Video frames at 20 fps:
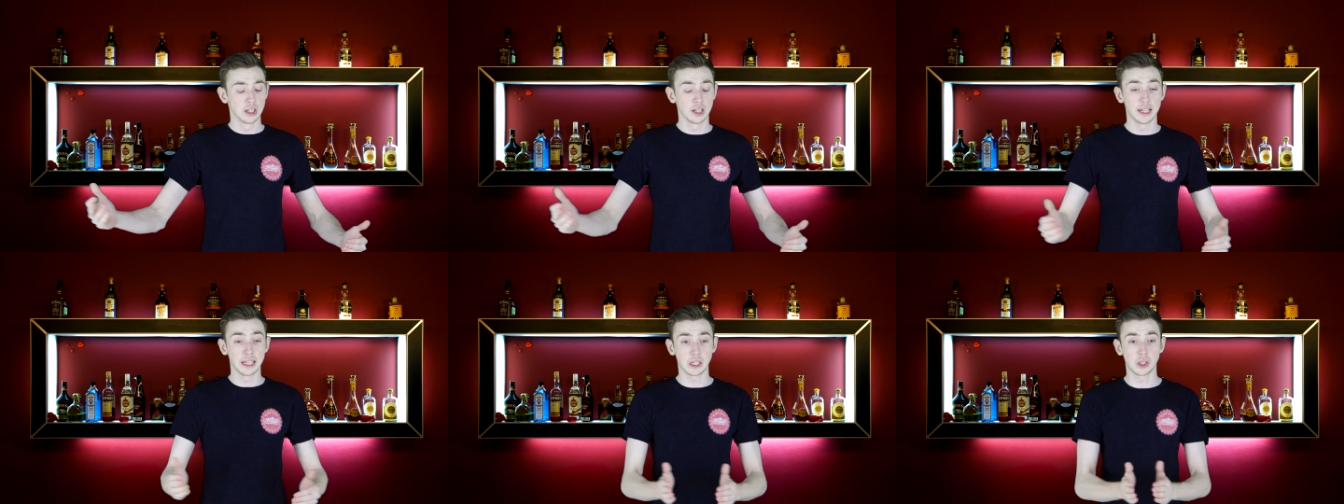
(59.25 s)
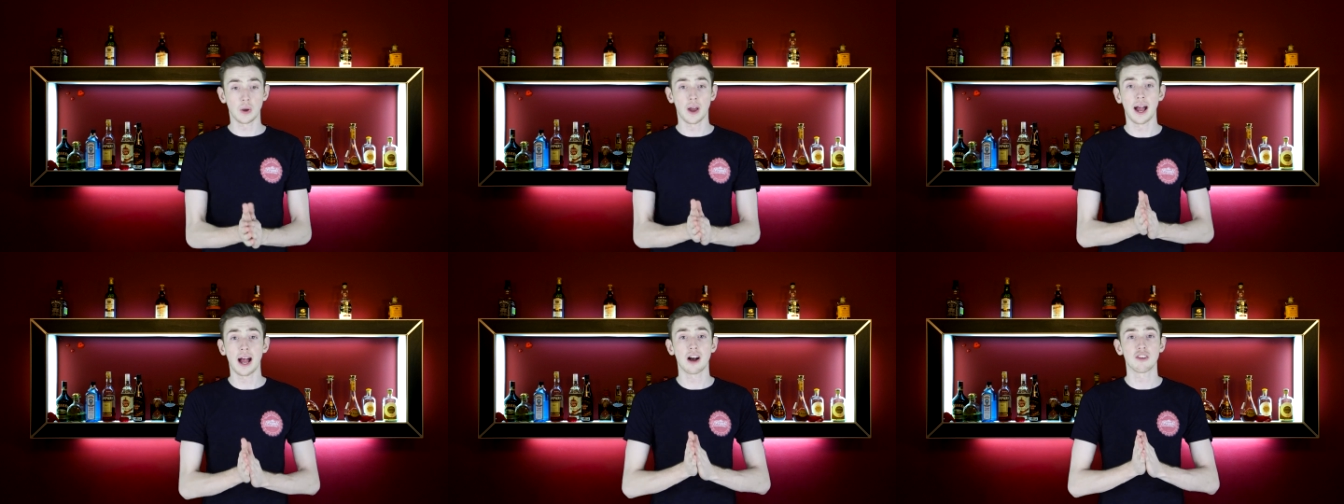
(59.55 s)

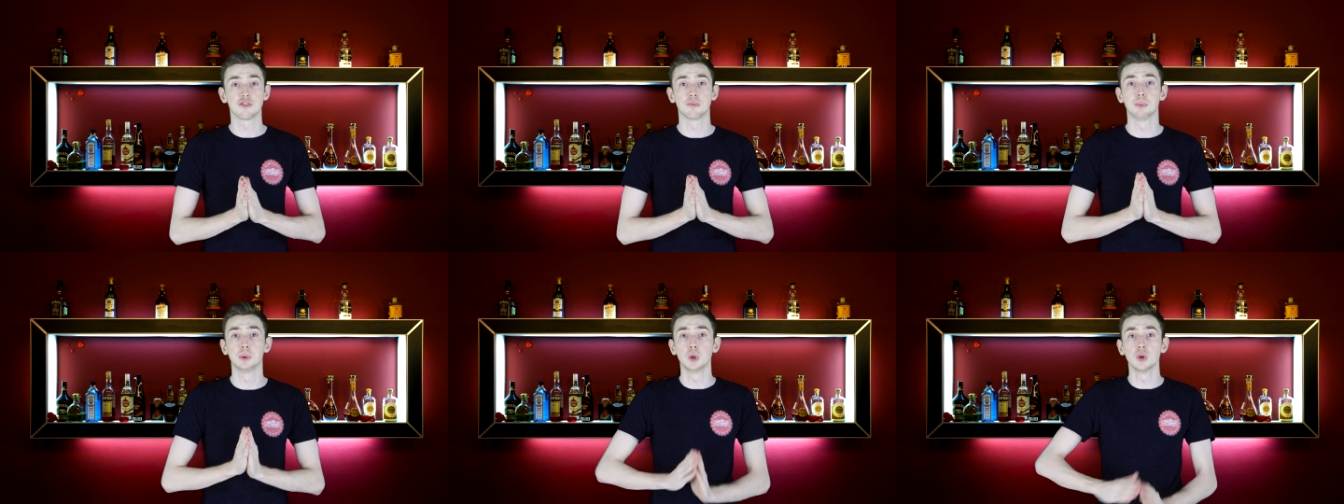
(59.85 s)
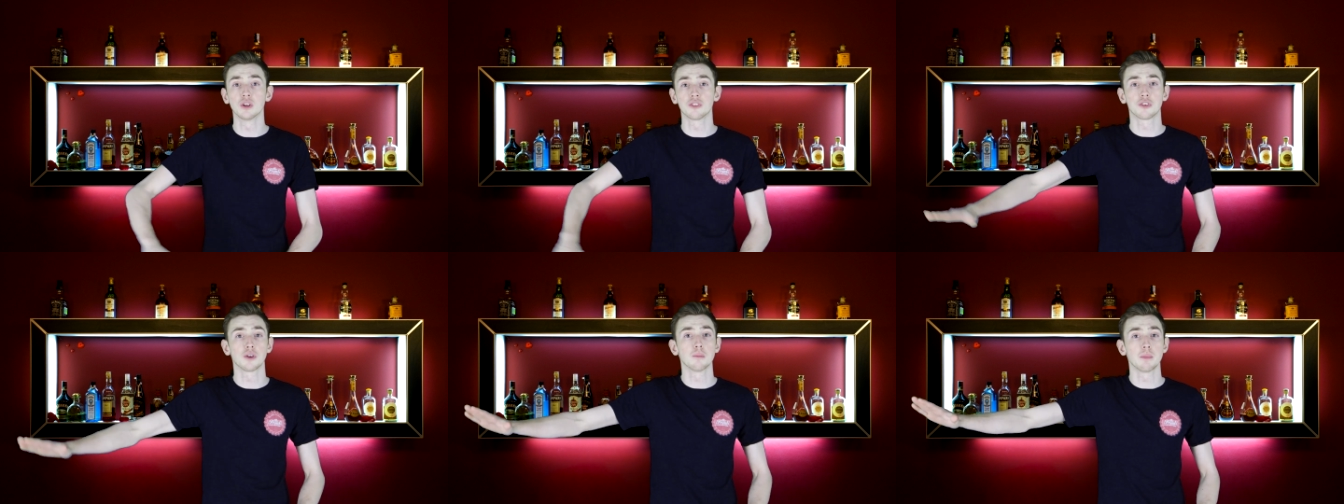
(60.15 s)
Like, you have
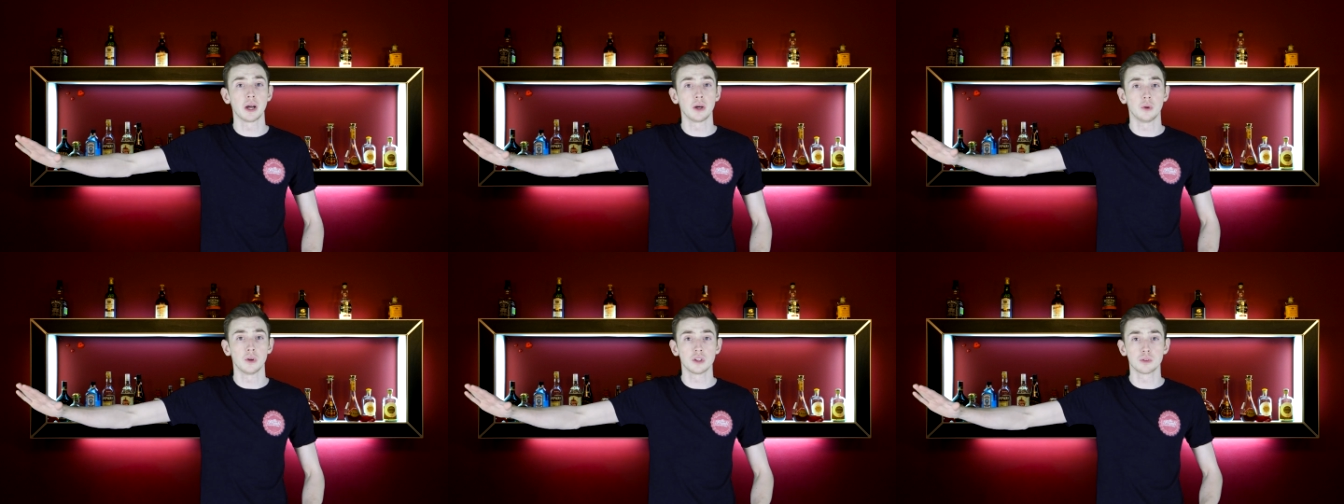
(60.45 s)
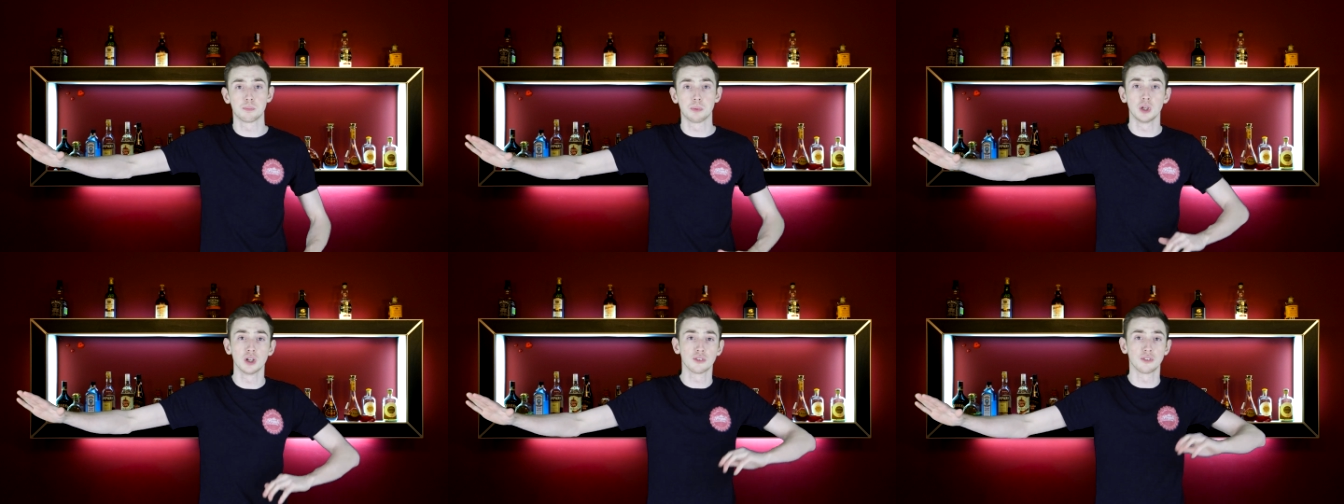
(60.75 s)
beautiful
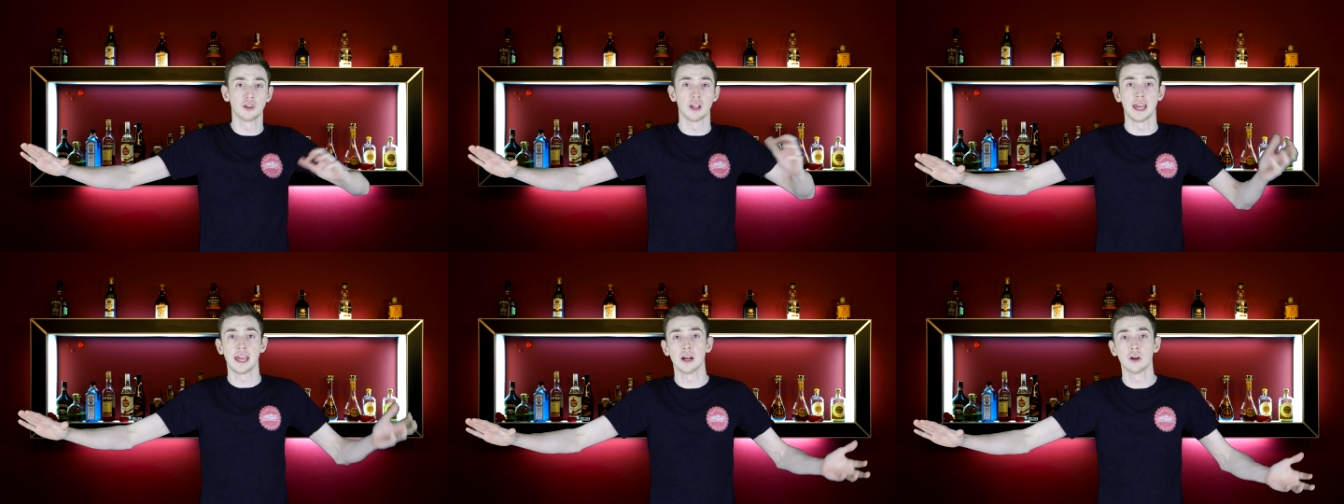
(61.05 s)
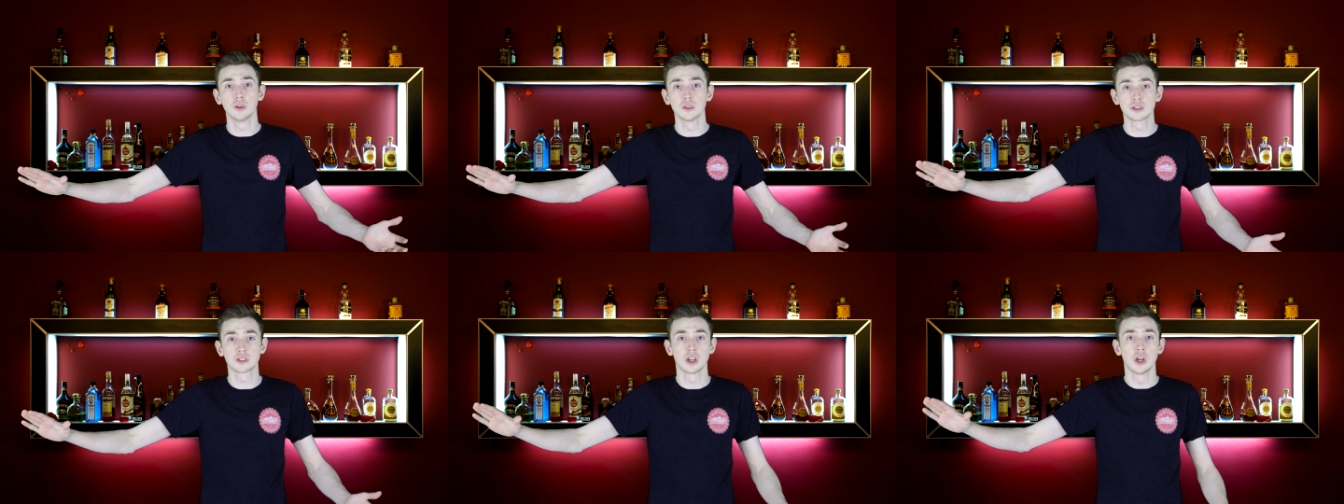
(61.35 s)
mountains, beautiful
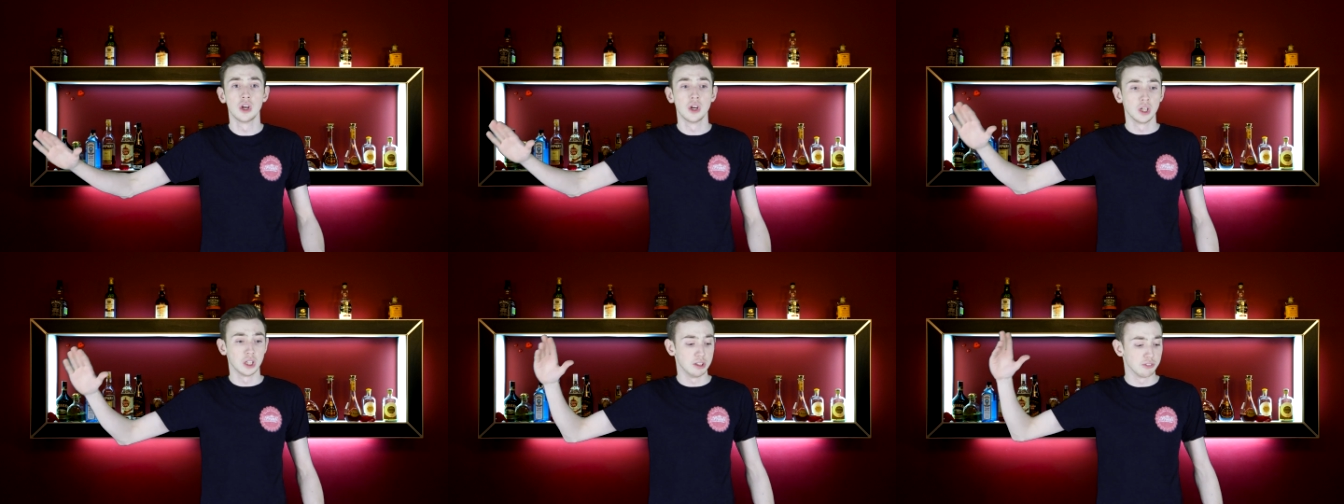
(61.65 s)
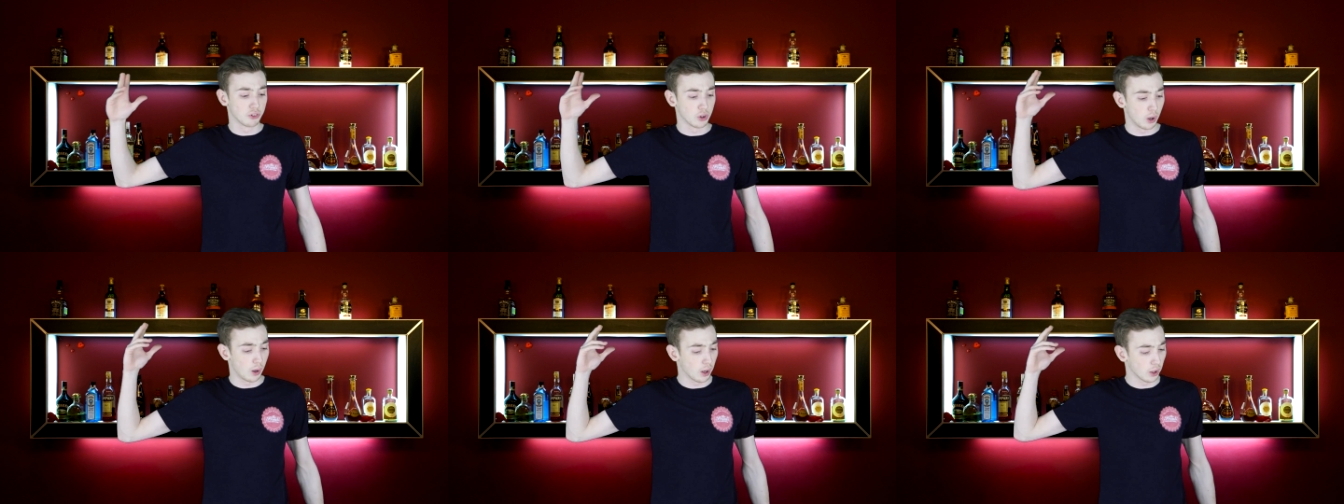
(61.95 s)
hills,
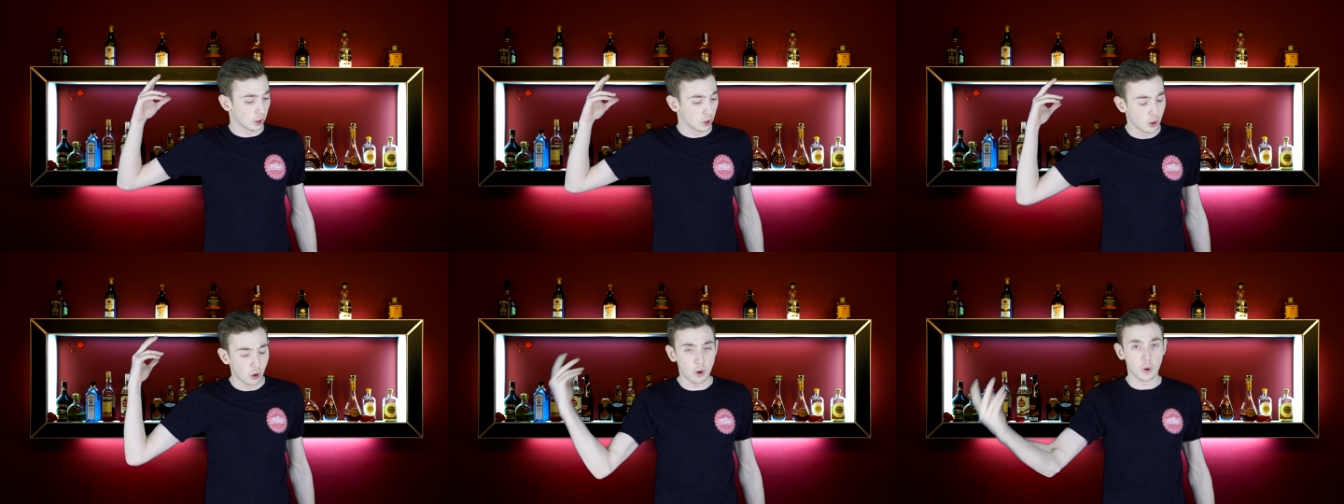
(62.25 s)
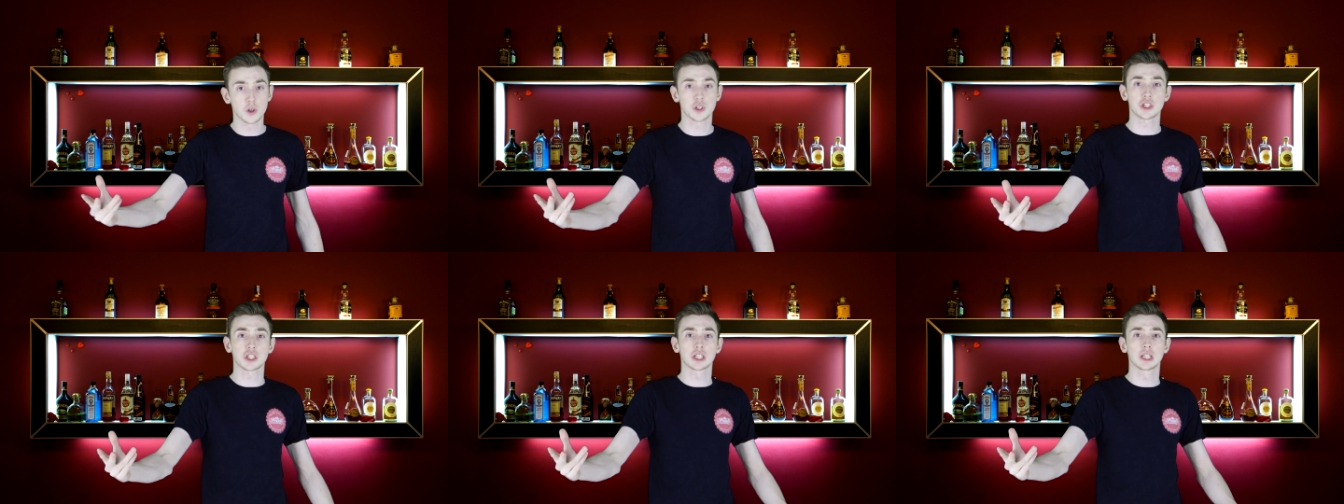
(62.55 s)
you've got a
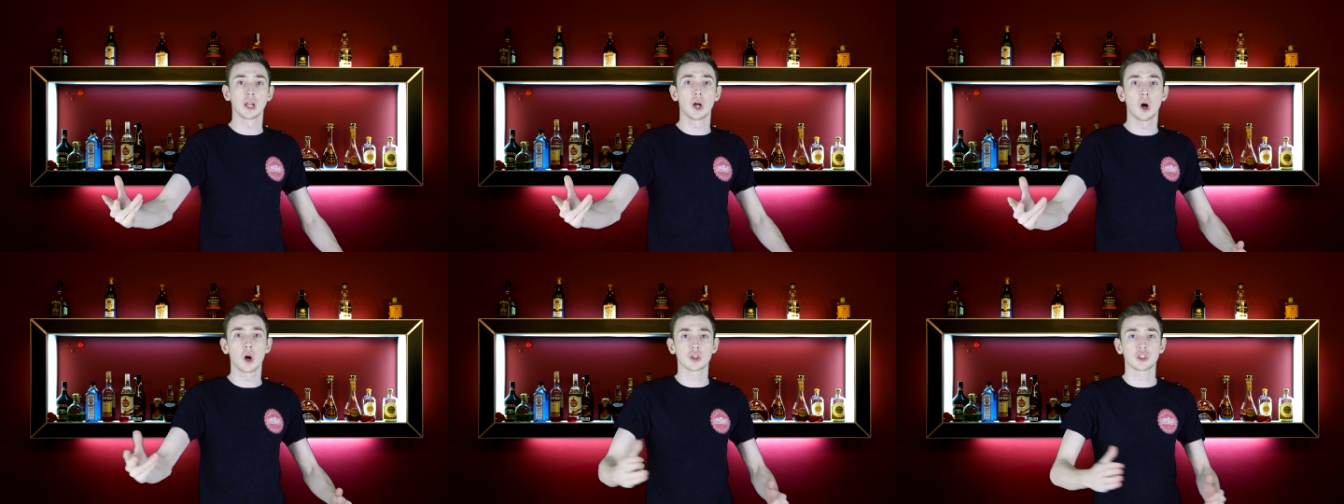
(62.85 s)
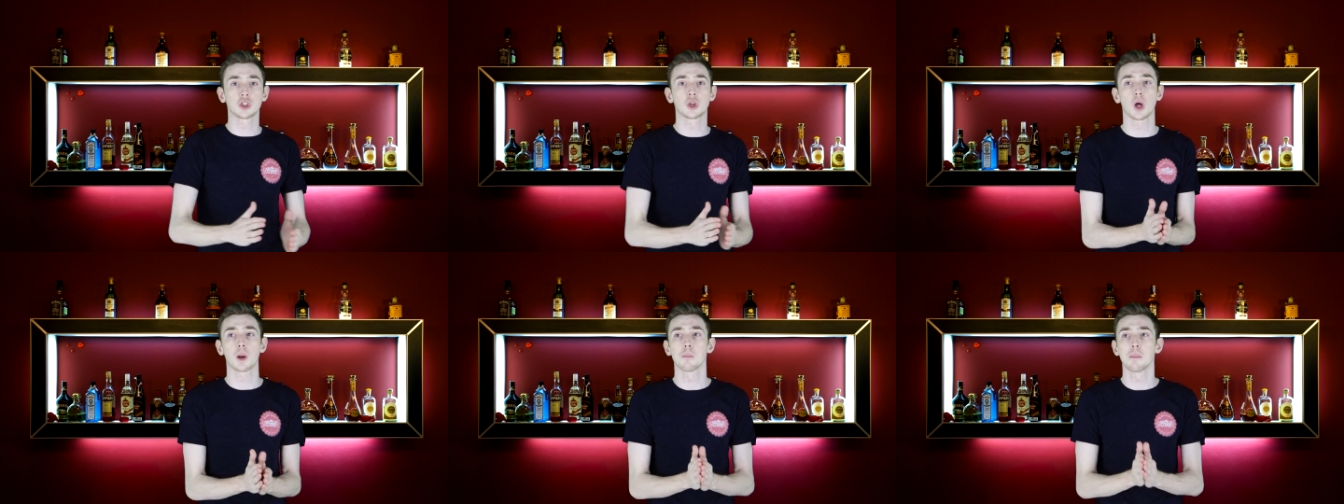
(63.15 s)
gorgeous
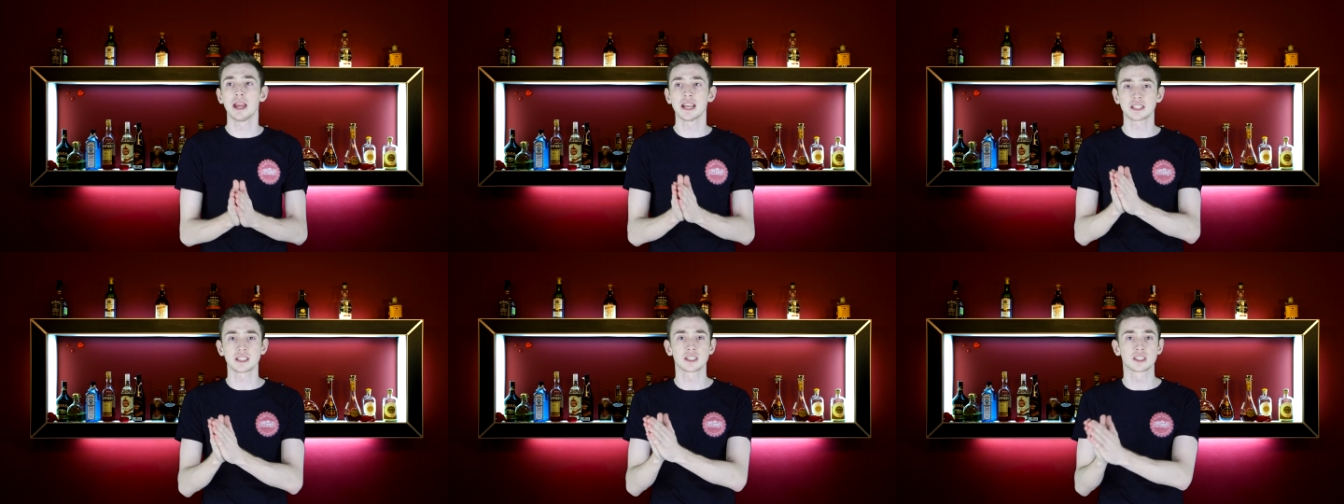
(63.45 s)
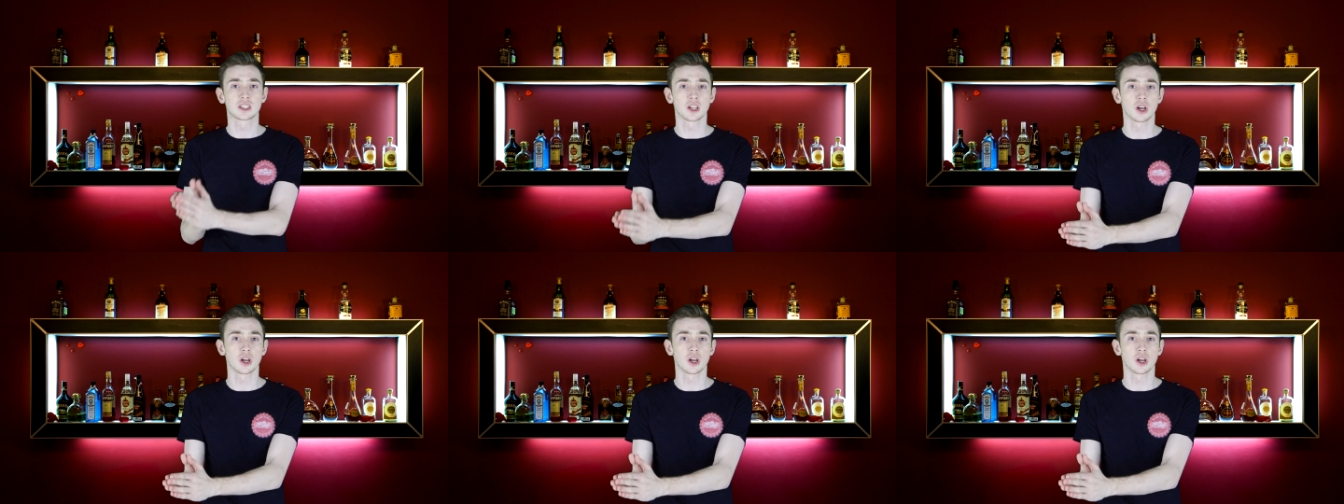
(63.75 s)
lochs, you've got amazing